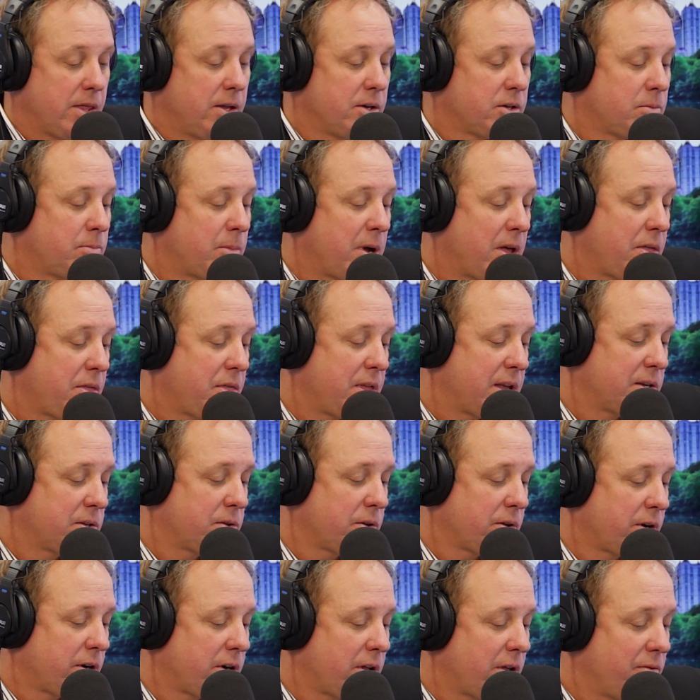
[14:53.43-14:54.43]
there's some other things
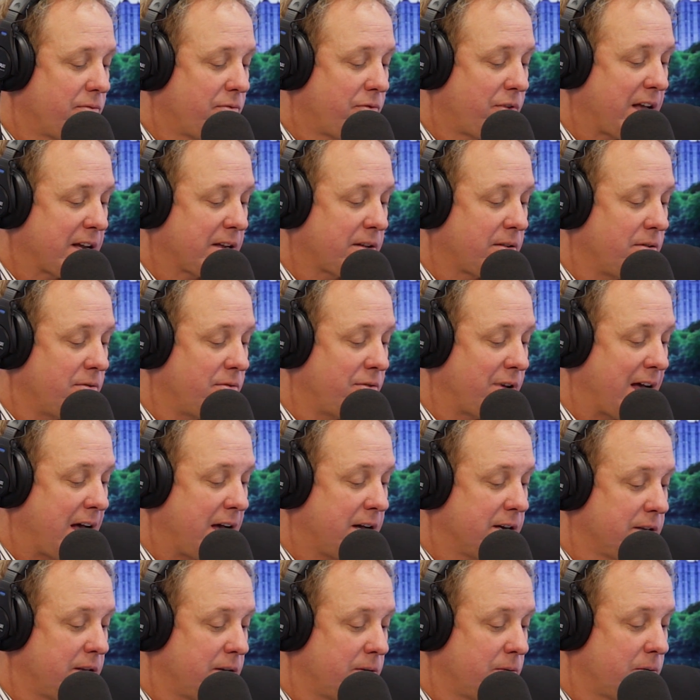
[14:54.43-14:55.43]
that are going to affect
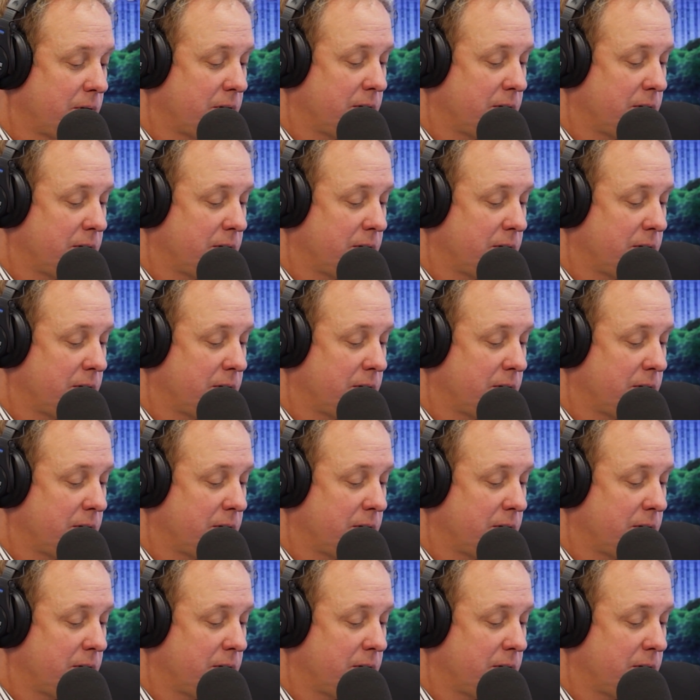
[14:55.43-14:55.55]
value.